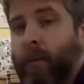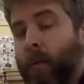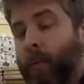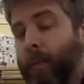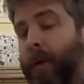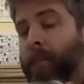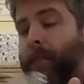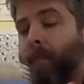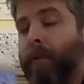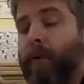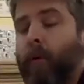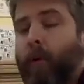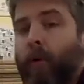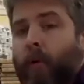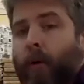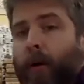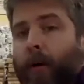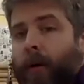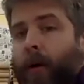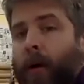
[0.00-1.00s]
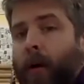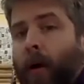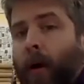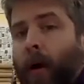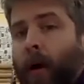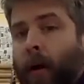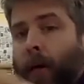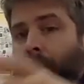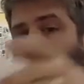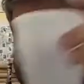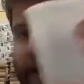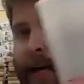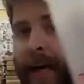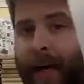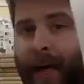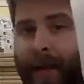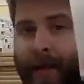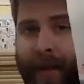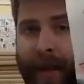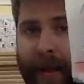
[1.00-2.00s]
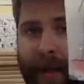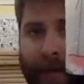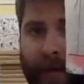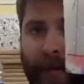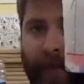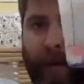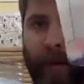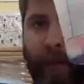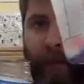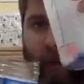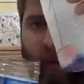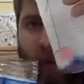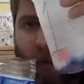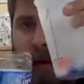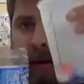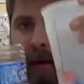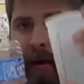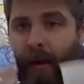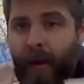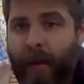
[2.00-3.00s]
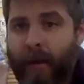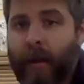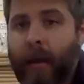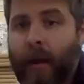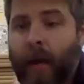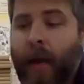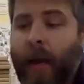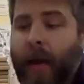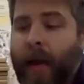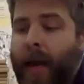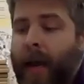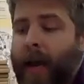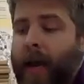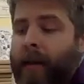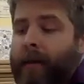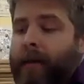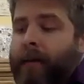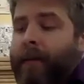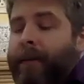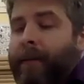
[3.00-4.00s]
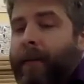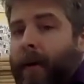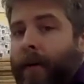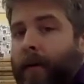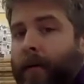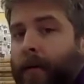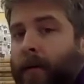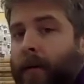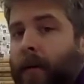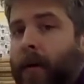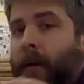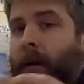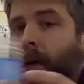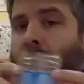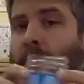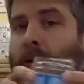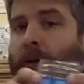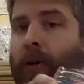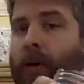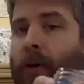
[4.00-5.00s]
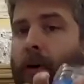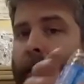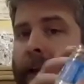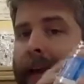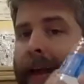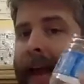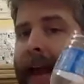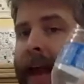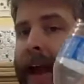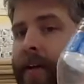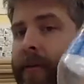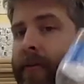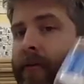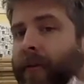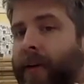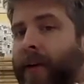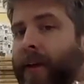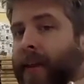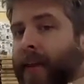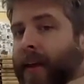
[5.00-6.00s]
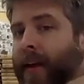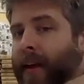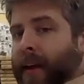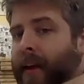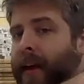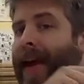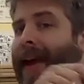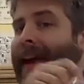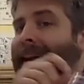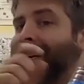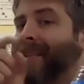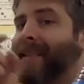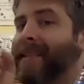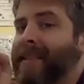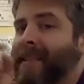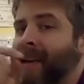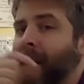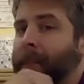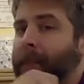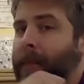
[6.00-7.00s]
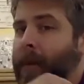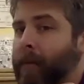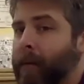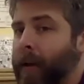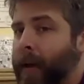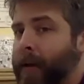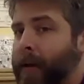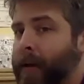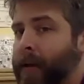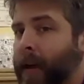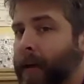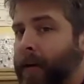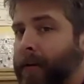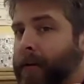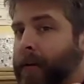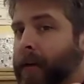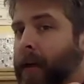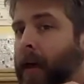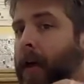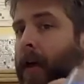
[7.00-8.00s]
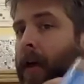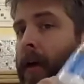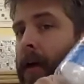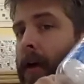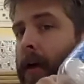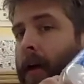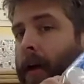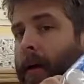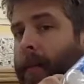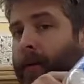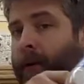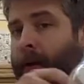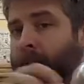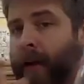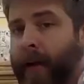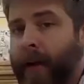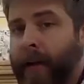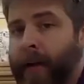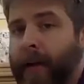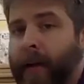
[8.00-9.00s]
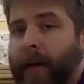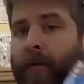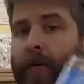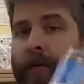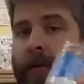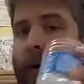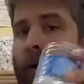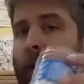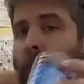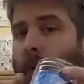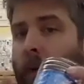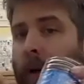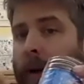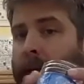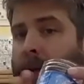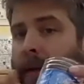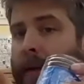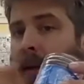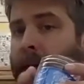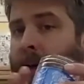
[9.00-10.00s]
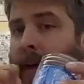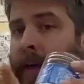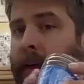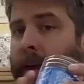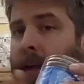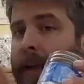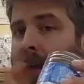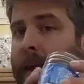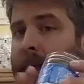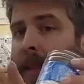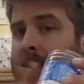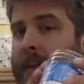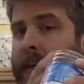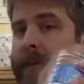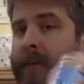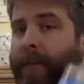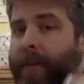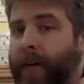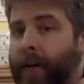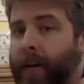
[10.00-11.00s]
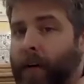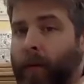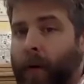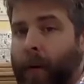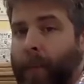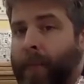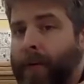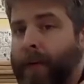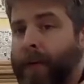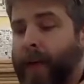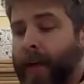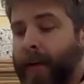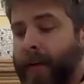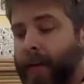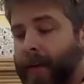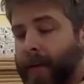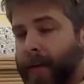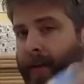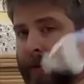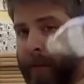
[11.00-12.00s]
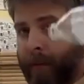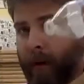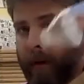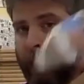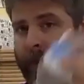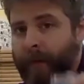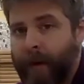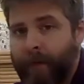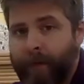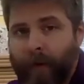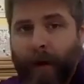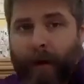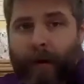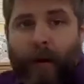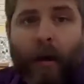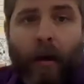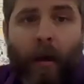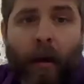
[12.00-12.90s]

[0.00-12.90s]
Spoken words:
Where we poured all the contents of number 1 in, and the funnel took everything except the blood cells and put it in here. So what did this funnel represent? This is a part of the nephron.